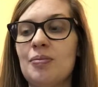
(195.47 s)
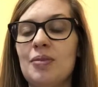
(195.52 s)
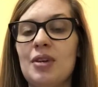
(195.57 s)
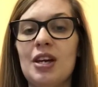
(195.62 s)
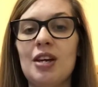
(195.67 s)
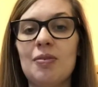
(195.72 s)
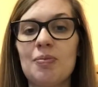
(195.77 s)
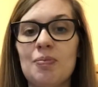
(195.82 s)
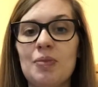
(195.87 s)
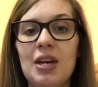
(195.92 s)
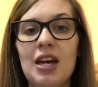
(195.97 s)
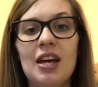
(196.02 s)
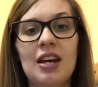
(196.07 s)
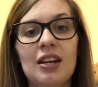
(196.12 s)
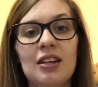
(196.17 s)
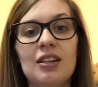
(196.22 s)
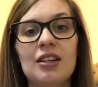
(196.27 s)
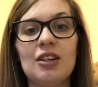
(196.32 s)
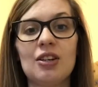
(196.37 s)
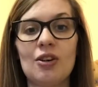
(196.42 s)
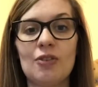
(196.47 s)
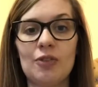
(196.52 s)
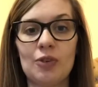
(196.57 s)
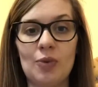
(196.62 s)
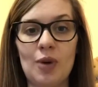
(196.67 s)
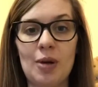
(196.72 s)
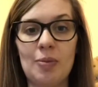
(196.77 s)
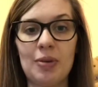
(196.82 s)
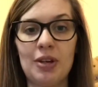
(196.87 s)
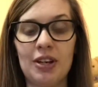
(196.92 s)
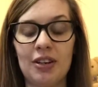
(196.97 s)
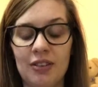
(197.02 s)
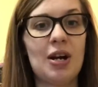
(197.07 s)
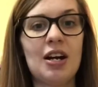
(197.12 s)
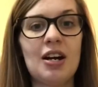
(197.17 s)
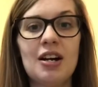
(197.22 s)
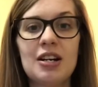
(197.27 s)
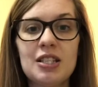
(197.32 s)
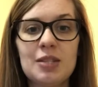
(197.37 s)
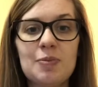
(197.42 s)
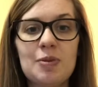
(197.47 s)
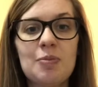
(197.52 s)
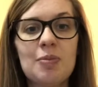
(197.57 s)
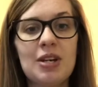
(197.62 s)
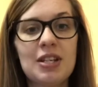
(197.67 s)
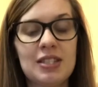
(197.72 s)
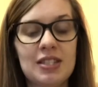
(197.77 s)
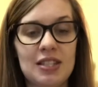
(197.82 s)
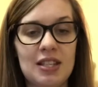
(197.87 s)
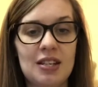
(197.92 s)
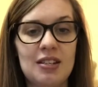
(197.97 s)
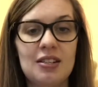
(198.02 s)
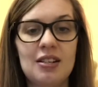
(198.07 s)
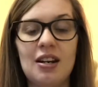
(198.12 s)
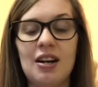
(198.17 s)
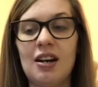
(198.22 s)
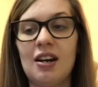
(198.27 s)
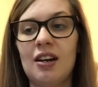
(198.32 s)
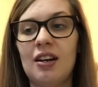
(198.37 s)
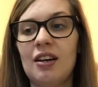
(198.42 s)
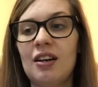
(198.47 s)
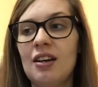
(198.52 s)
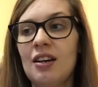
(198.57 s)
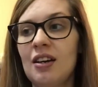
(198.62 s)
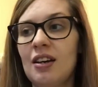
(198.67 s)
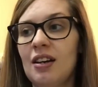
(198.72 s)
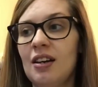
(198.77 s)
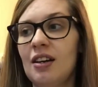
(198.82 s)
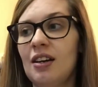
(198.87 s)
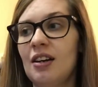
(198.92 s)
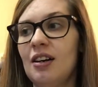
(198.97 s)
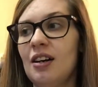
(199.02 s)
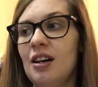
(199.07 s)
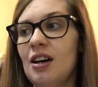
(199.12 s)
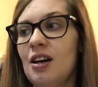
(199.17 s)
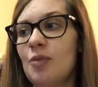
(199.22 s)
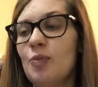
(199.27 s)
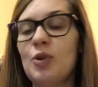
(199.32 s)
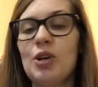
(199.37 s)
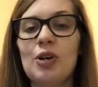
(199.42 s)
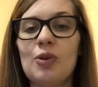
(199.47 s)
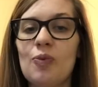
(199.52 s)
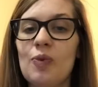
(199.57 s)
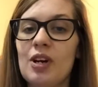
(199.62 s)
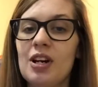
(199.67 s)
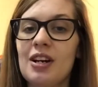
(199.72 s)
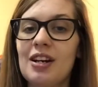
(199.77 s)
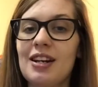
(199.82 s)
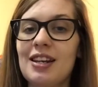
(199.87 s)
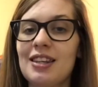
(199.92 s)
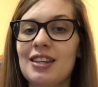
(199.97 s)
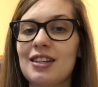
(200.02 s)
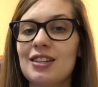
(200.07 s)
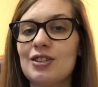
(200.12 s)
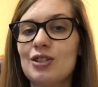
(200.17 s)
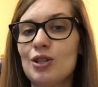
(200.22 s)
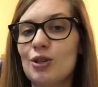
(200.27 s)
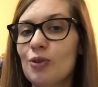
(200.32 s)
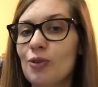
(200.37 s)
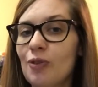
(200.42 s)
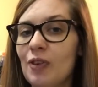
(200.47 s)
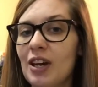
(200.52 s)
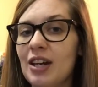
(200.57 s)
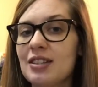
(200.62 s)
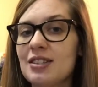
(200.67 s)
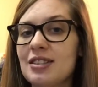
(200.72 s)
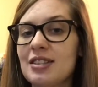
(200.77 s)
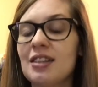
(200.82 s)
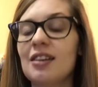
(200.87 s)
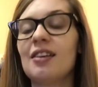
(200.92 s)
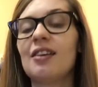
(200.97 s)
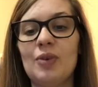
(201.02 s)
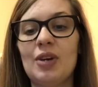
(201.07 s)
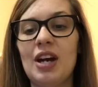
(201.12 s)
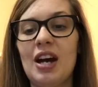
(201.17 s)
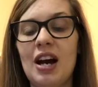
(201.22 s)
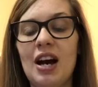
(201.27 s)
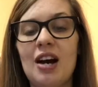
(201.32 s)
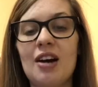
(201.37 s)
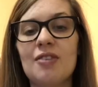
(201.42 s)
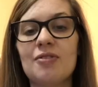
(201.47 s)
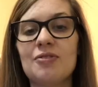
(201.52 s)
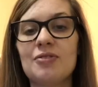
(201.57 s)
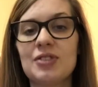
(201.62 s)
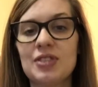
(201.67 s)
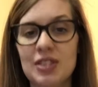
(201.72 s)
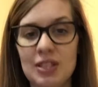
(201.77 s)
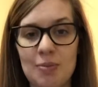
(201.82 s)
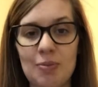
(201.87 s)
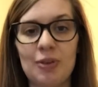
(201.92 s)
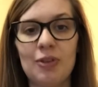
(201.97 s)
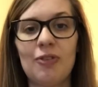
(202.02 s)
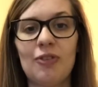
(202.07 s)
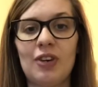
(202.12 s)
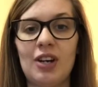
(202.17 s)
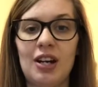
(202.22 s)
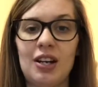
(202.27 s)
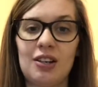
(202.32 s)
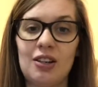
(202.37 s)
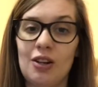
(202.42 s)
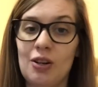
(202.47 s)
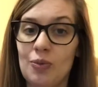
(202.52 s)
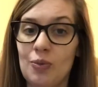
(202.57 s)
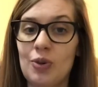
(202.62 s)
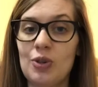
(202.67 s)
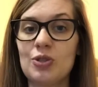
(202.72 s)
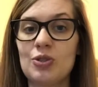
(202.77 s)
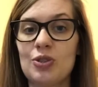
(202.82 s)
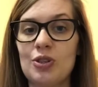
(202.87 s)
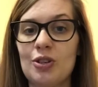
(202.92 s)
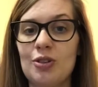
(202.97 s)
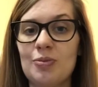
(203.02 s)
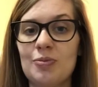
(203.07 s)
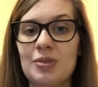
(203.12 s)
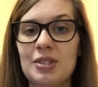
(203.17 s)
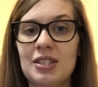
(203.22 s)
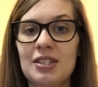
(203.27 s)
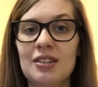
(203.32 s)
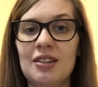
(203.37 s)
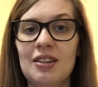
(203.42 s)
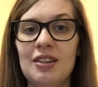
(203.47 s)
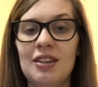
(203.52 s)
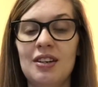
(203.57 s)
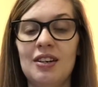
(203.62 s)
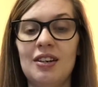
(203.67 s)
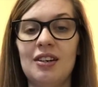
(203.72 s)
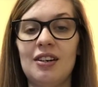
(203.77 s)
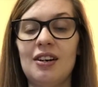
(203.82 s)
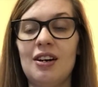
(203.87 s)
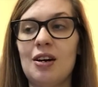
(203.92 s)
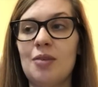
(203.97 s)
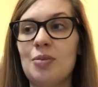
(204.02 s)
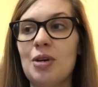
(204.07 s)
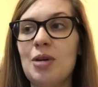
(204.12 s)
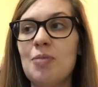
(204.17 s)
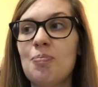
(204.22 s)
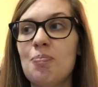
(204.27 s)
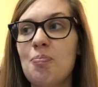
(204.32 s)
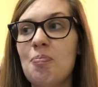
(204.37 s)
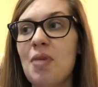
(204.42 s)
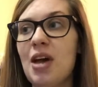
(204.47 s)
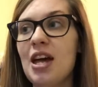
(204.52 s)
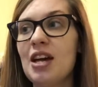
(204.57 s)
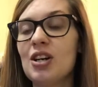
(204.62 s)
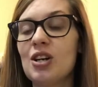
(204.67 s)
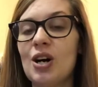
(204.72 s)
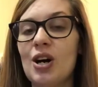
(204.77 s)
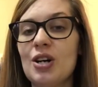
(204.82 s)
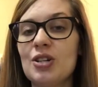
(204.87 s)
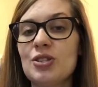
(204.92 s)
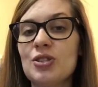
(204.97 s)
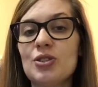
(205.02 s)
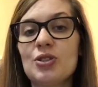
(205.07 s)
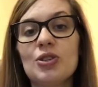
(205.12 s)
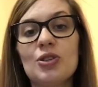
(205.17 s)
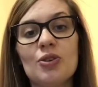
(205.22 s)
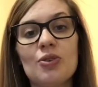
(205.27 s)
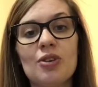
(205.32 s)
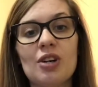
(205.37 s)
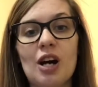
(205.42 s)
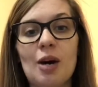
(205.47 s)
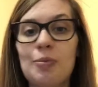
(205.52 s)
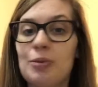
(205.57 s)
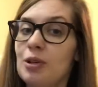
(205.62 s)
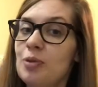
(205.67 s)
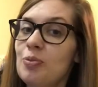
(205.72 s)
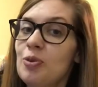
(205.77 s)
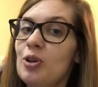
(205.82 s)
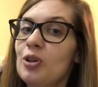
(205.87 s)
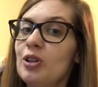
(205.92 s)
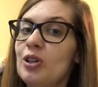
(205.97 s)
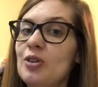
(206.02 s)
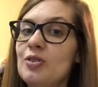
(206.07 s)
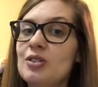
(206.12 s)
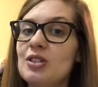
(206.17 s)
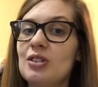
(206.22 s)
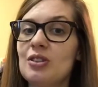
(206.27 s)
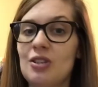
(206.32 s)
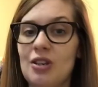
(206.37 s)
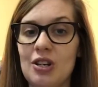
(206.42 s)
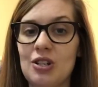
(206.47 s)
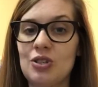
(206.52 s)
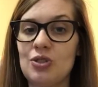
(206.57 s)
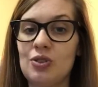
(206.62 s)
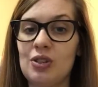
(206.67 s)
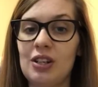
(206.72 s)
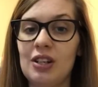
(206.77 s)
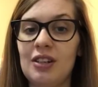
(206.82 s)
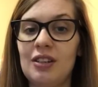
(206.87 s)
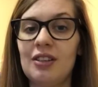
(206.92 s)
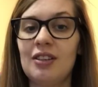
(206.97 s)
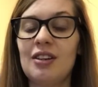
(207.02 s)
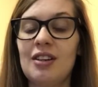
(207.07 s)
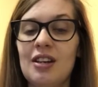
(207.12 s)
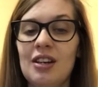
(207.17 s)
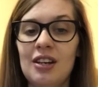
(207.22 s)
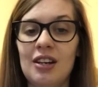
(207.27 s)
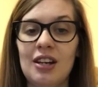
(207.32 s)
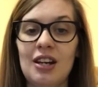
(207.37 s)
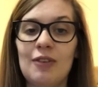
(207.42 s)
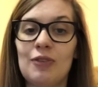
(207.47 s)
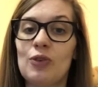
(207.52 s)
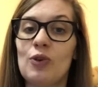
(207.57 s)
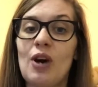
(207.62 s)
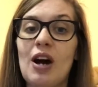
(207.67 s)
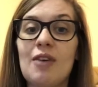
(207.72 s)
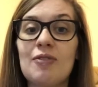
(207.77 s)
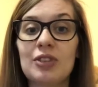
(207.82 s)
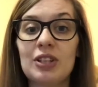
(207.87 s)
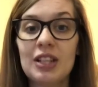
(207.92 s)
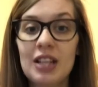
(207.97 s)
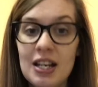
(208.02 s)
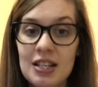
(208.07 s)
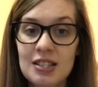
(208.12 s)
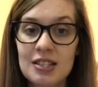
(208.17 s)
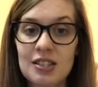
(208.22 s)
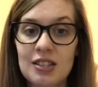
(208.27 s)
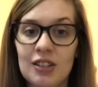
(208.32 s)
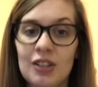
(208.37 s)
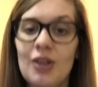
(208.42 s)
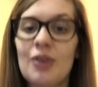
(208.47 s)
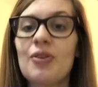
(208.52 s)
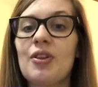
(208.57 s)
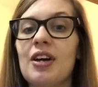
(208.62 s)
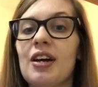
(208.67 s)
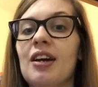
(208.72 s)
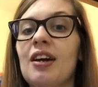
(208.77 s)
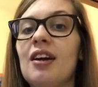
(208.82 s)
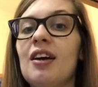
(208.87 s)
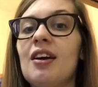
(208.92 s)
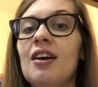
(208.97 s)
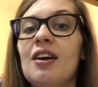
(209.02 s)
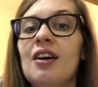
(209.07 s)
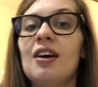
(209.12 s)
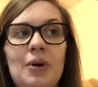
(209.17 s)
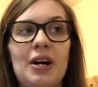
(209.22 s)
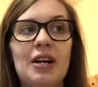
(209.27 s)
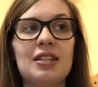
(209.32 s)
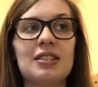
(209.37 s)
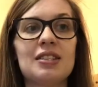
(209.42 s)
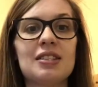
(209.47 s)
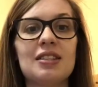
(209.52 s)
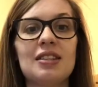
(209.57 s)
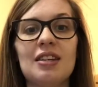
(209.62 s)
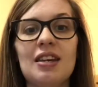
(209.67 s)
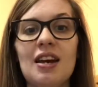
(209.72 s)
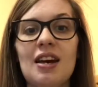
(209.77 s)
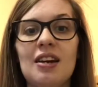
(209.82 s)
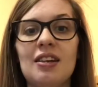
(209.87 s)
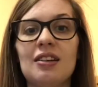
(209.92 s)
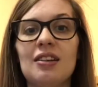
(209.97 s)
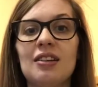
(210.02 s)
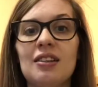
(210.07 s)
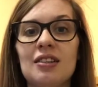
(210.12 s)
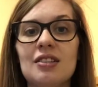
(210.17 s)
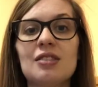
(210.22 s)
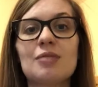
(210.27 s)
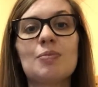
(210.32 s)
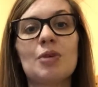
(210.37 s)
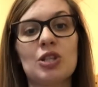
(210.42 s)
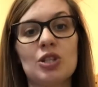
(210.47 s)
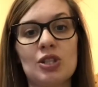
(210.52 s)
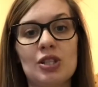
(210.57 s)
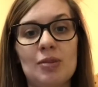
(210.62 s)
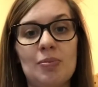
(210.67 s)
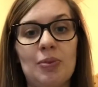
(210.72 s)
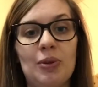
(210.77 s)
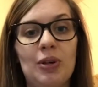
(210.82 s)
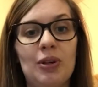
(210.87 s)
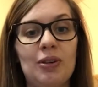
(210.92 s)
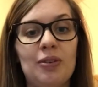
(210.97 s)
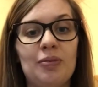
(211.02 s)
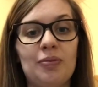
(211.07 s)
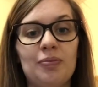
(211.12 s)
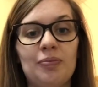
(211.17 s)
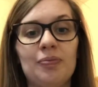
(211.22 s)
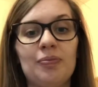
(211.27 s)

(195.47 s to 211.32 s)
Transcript: it can get overwhelming. My husband, my son, and I, we don't wear anything too fancy. We have simplified our wardrobes. It may cause you to do a couple more loads of laundry if you have less clothing, but in the end it is much simpler.